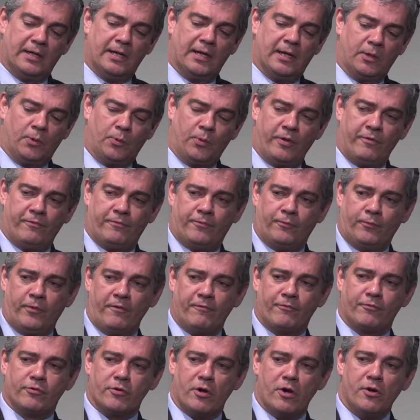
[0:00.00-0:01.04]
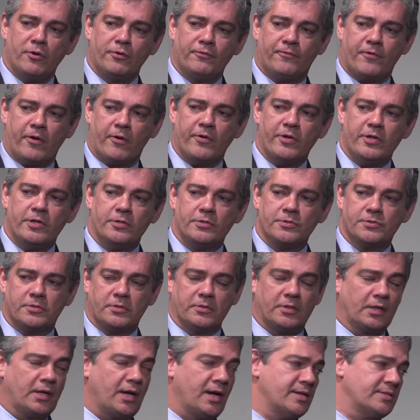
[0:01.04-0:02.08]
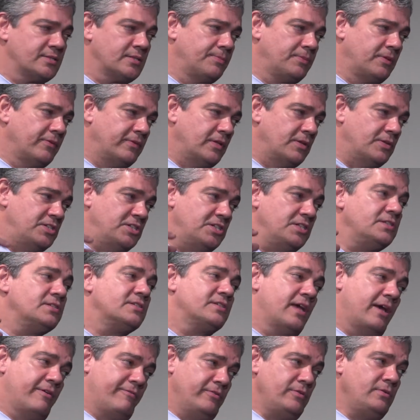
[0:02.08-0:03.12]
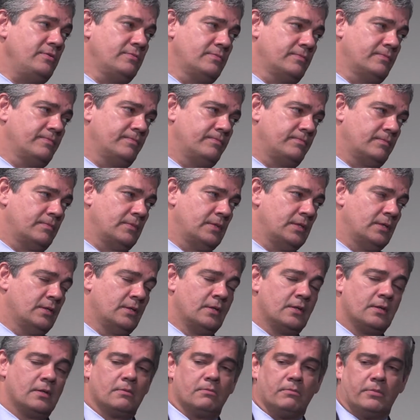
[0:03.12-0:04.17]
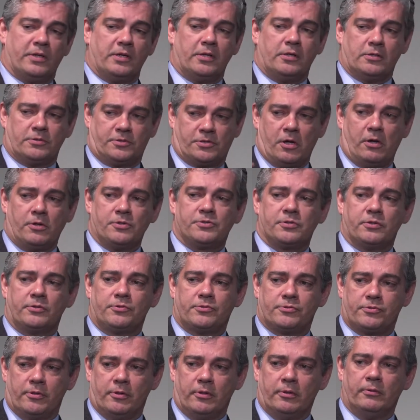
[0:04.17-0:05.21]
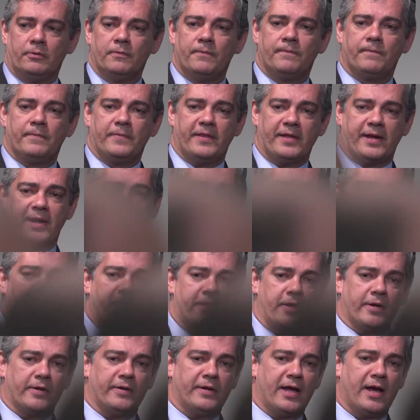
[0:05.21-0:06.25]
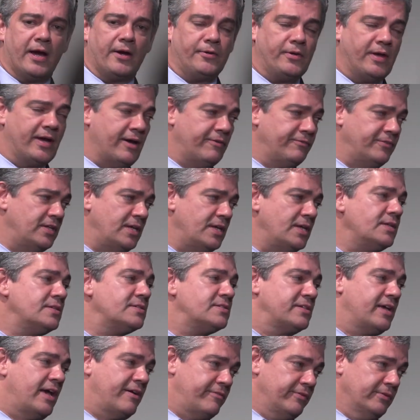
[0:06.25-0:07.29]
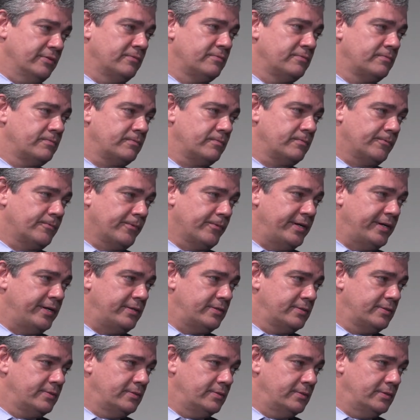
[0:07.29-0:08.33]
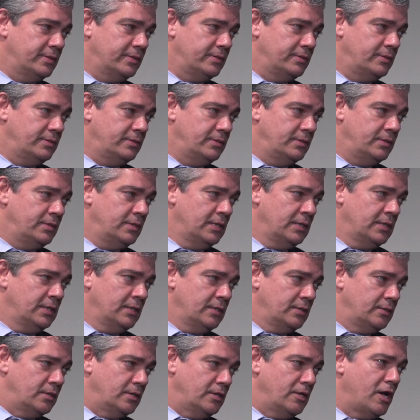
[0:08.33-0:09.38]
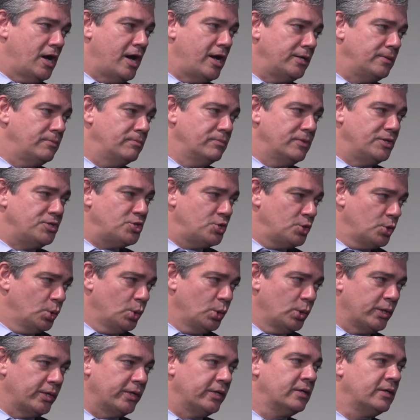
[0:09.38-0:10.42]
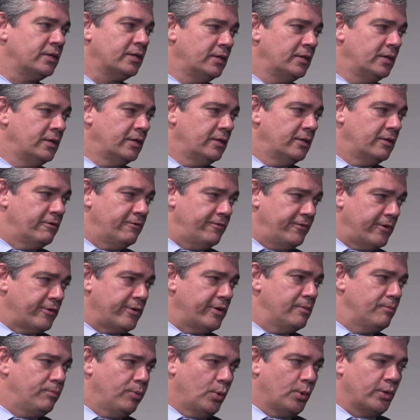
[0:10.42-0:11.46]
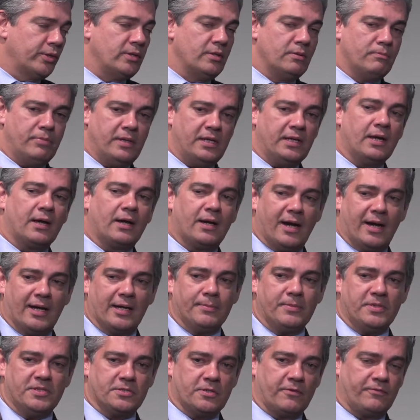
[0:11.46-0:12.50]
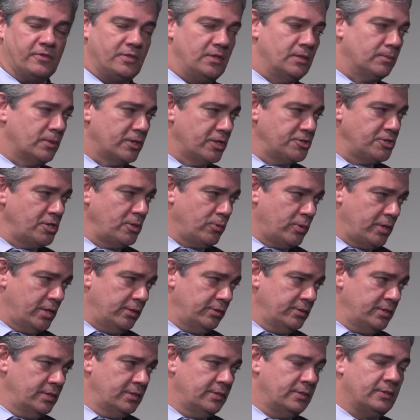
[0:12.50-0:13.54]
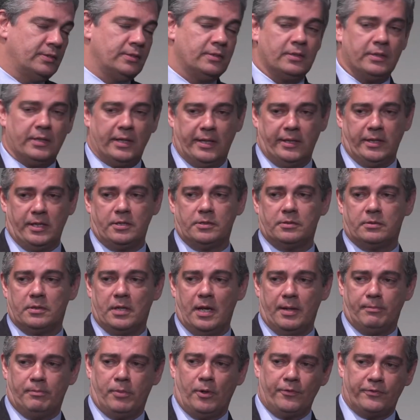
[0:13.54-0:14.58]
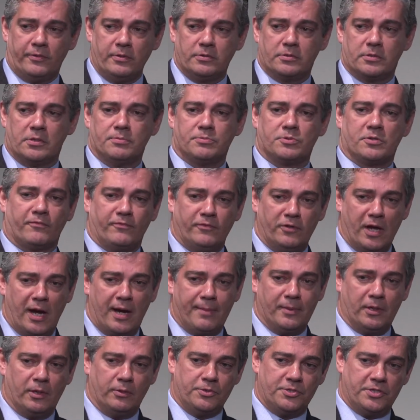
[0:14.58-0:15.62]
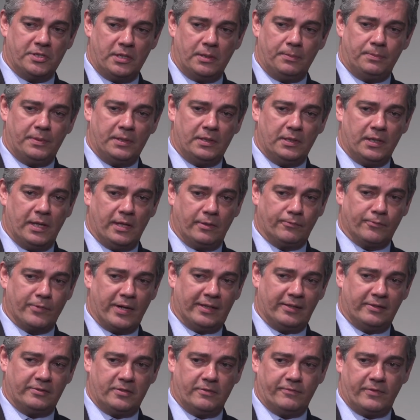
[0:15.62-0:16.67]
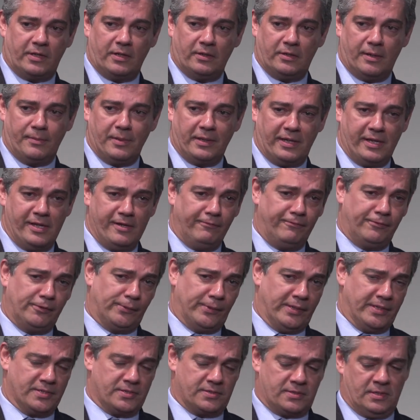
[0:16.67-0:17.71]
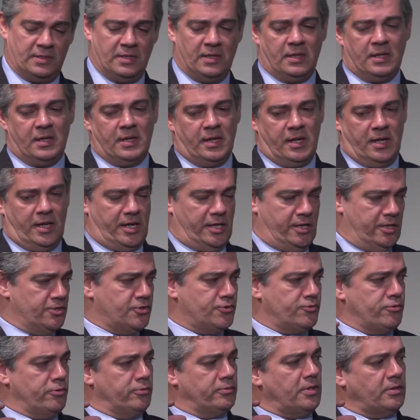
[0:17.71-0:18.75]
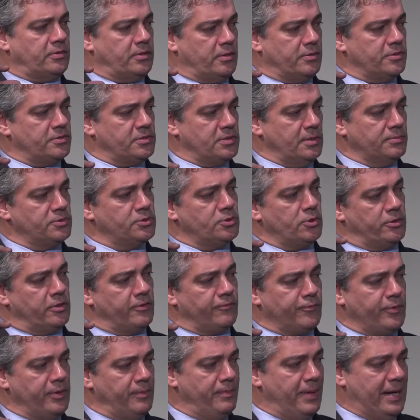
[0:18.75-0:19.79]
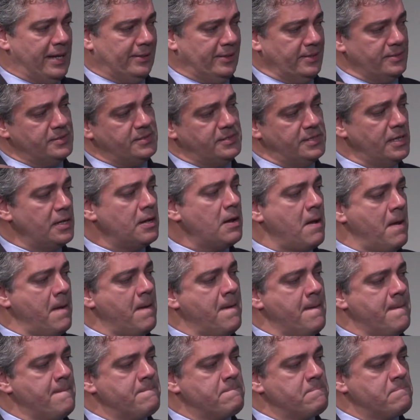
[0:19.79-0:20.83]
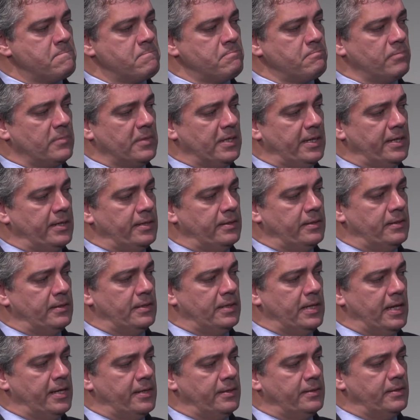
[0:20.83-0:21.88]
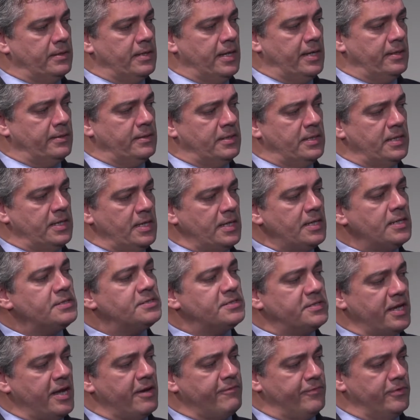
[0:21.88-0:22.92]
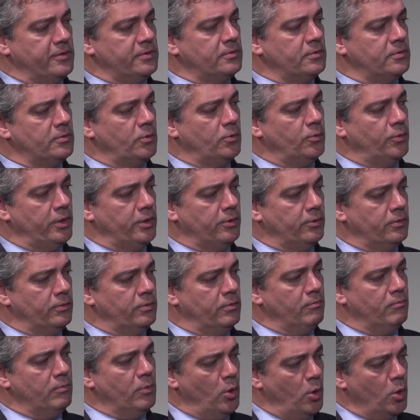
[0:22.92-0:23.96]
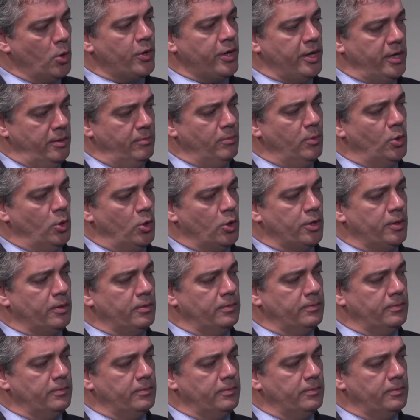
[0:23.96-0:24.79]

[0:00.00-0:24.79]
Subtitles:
we've grown very used to the concept of the G7, but it is also true that out there now you have the E7, right? The non-mature, very important big economies of the emerging world. Mm-hmm. And both in terms of nominal GDP and relative economic influence, it is true that there is some sort of rebalancing, and the E7 will more and more